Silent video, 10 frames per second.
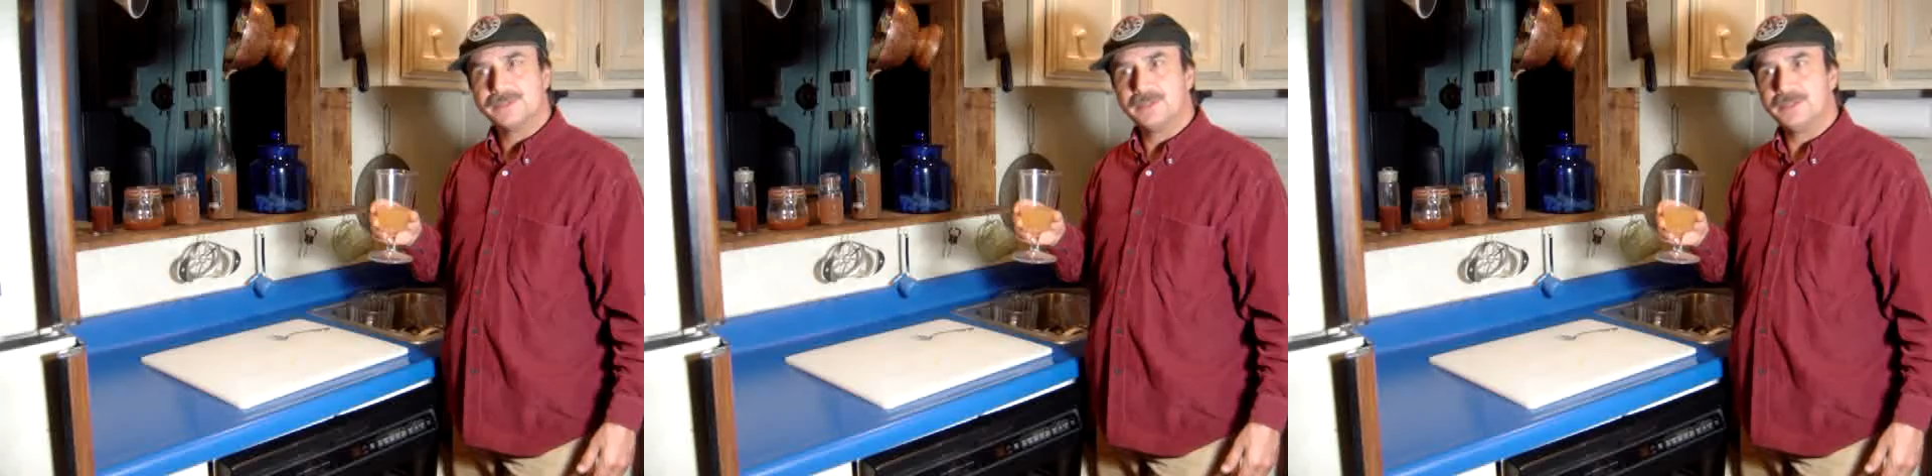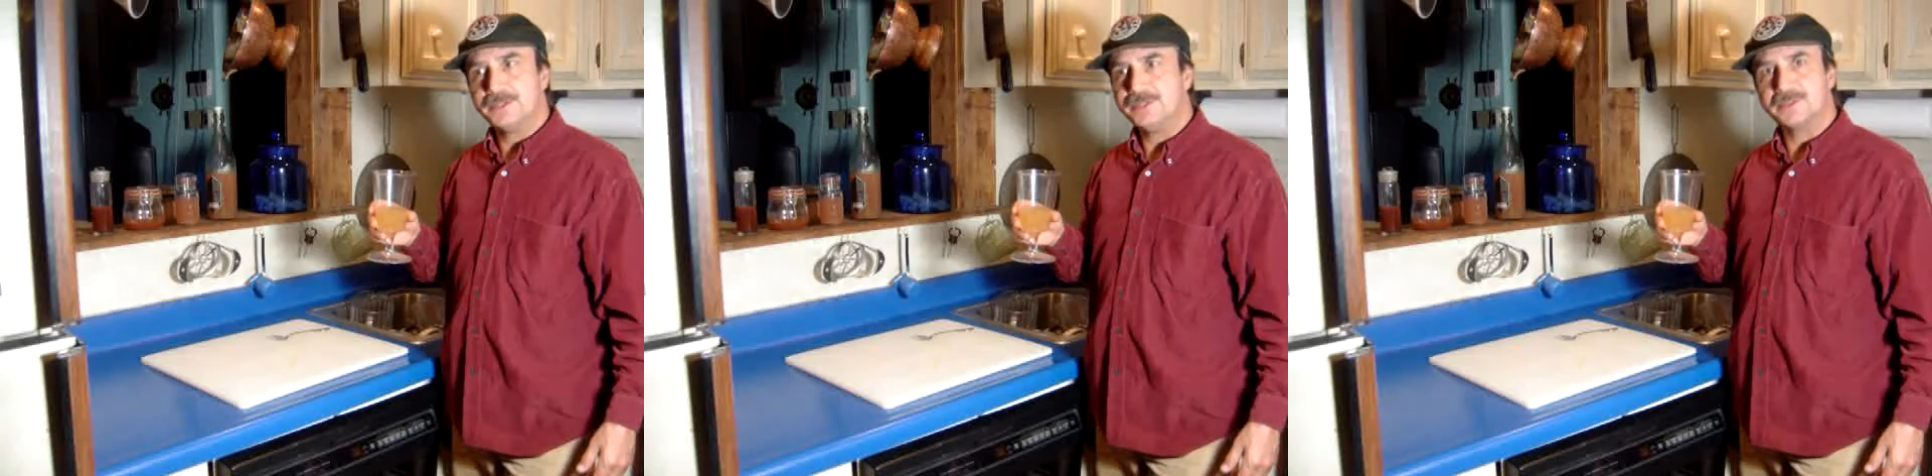
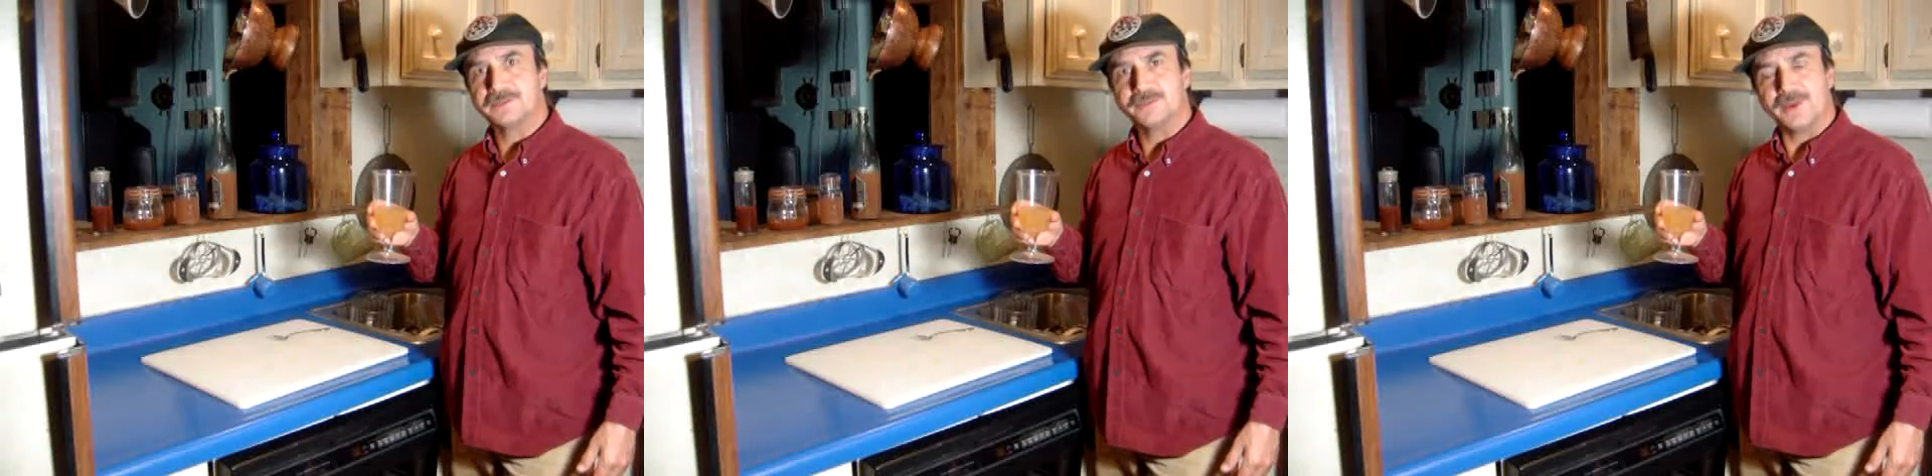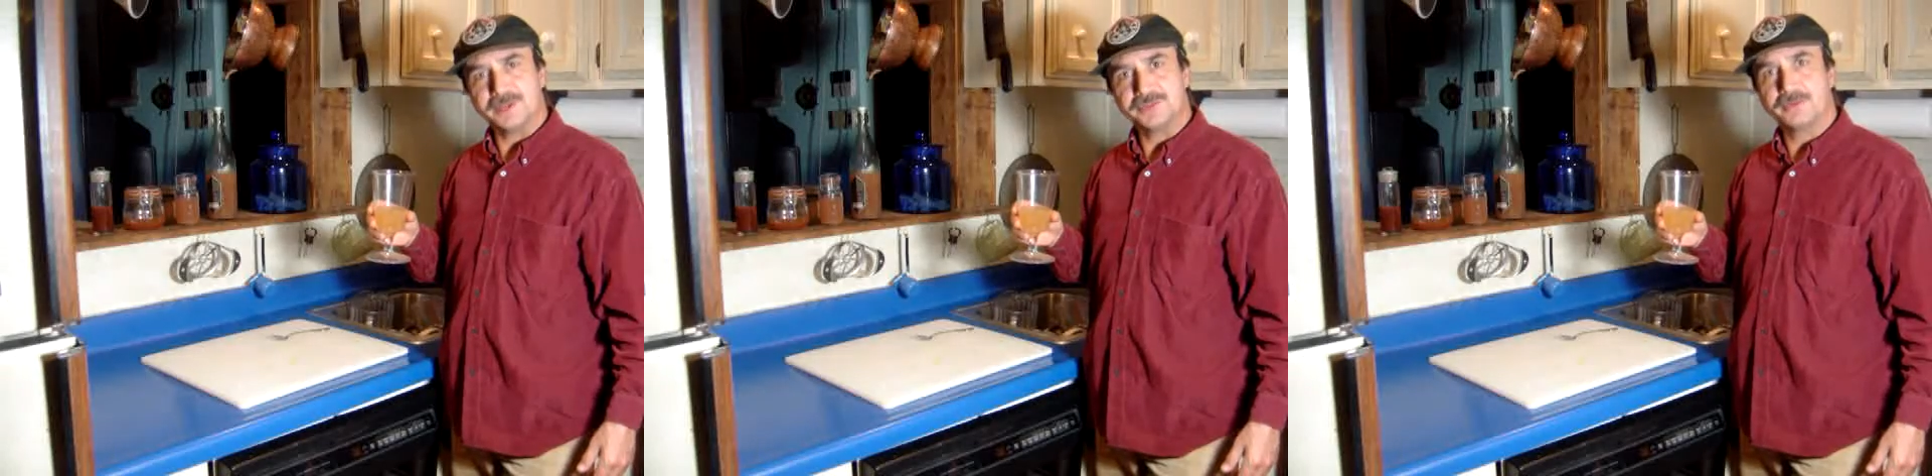delicious
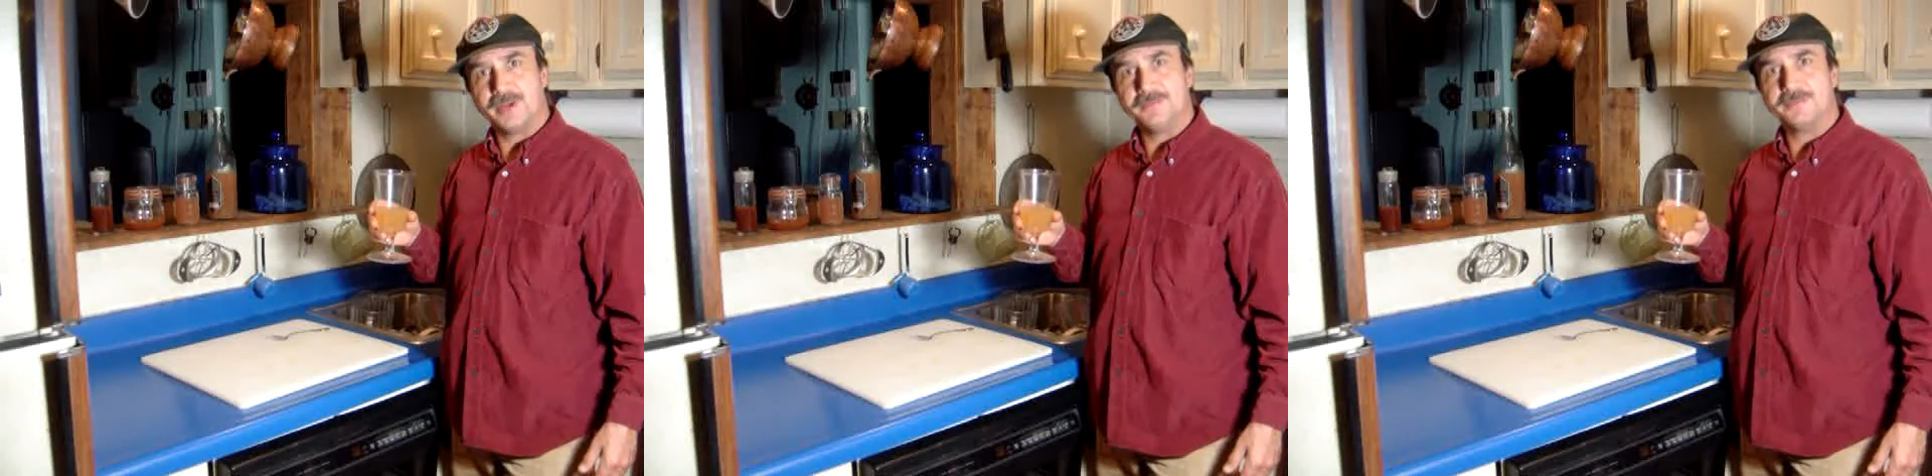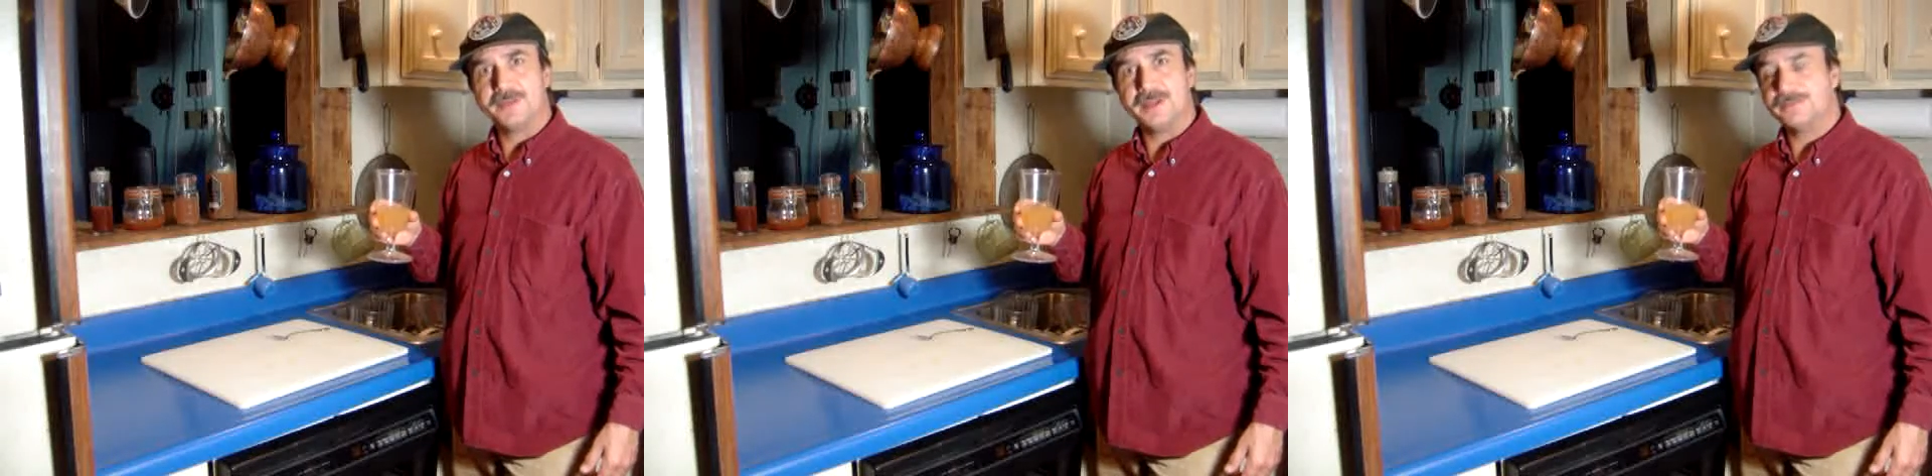fresh grape
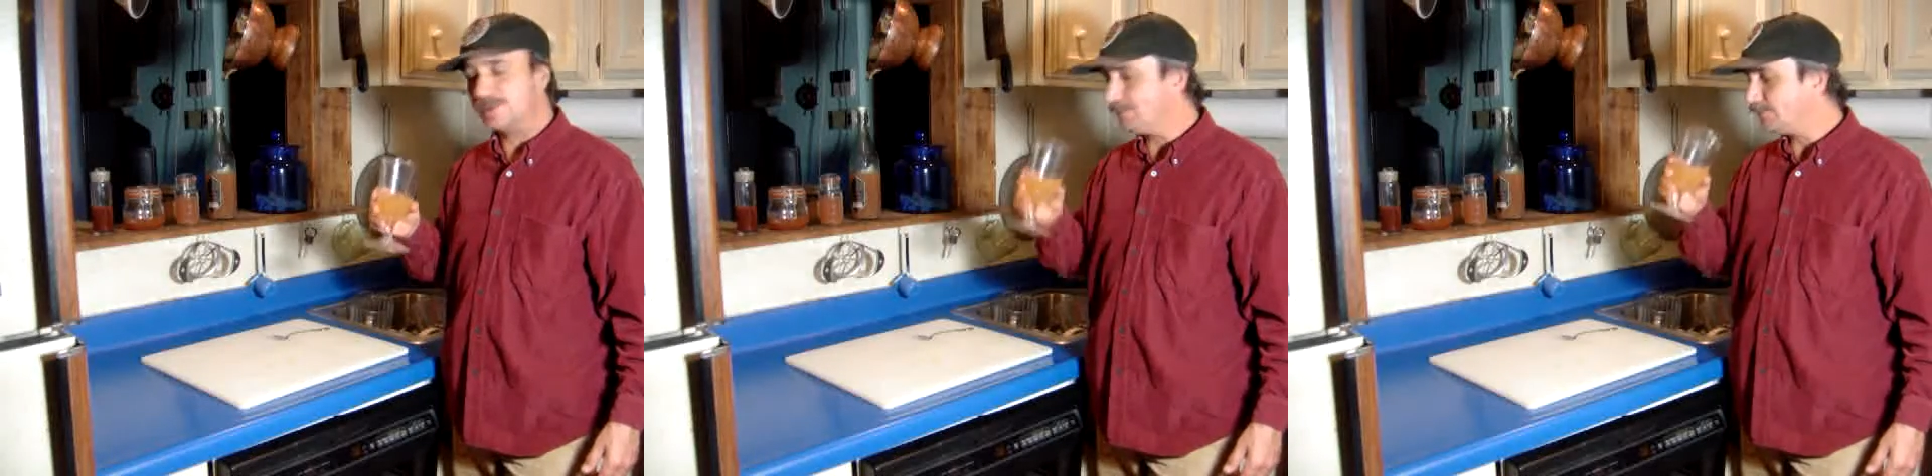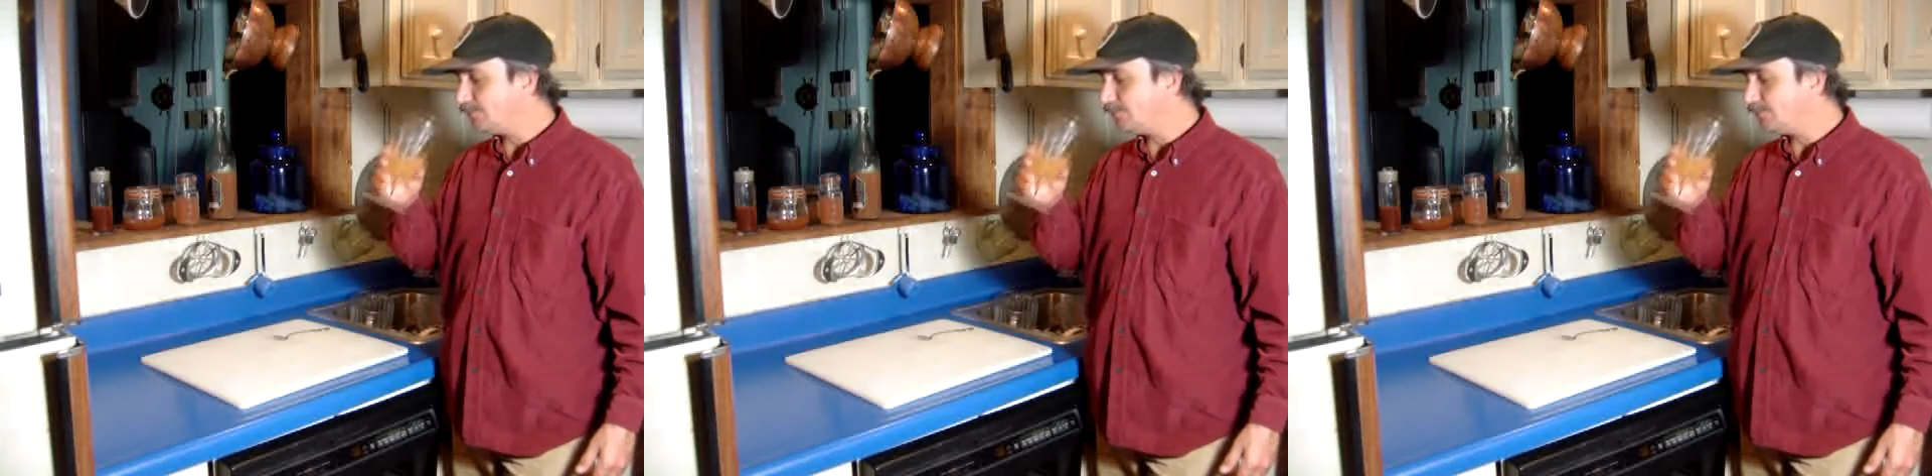flavor.